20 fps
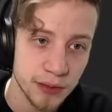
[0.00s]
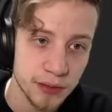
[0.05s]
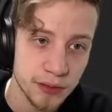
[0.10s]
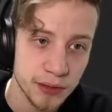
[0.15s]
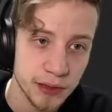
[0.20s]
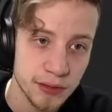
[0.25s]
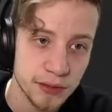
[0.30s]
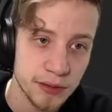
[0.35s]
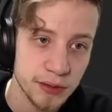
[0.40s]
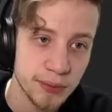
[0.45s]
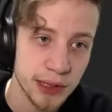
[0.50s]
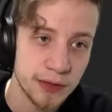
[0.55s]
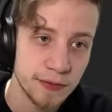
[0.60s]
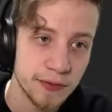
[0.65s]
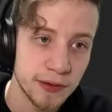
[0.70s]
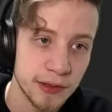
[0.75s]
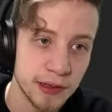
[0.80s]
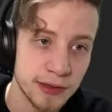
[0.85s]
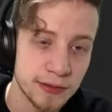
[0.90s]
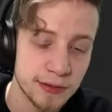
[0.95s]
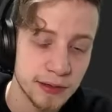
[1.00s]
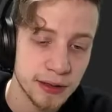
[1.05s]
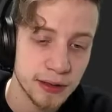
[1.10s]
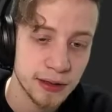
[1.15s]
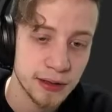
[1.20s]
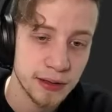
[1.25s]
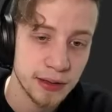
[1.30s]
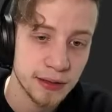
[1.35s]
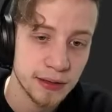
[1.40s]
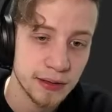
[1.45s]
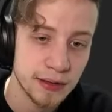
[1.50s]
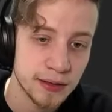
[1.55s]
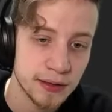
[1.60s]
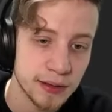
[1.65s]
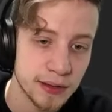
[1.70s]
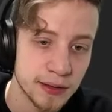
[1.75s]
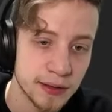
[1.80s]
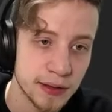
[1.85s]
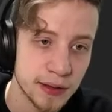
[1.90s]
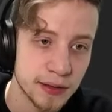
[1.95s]
honestly, but I think it's that it
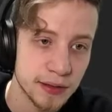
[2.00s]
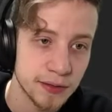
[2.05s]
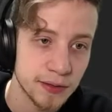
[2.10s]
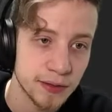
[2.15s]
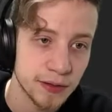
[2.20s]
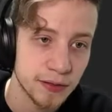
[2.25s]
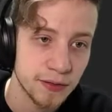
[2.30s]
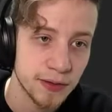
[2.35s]
just does not